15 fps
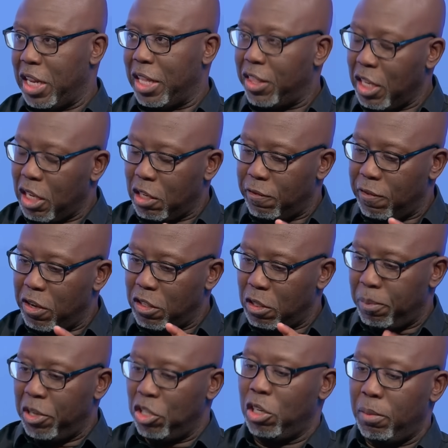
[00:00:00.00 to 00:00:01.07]
I think as far as
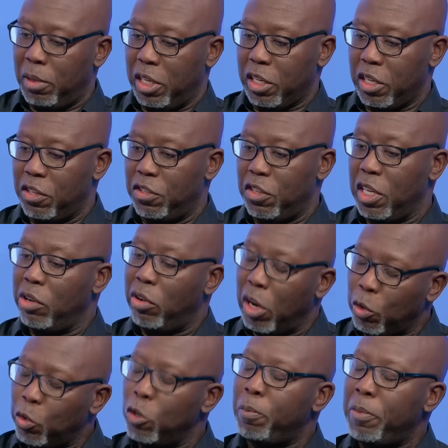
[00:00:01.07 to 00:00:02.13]
the PGMOL are concerned, there are
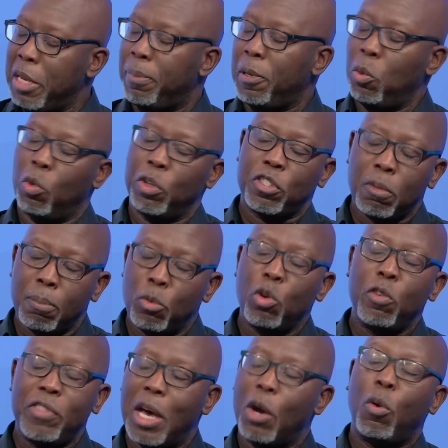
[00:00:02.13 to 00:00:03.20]
good people who want to
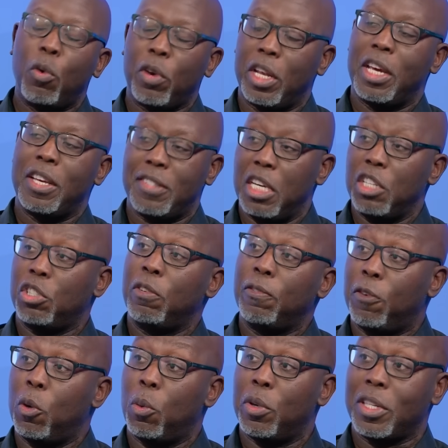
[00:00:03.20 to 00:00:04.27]
move that organisation
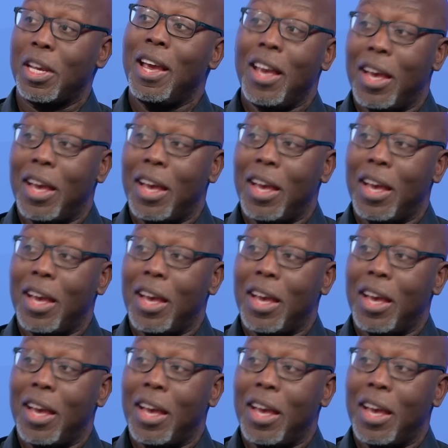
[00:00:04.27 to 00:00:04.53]
forward.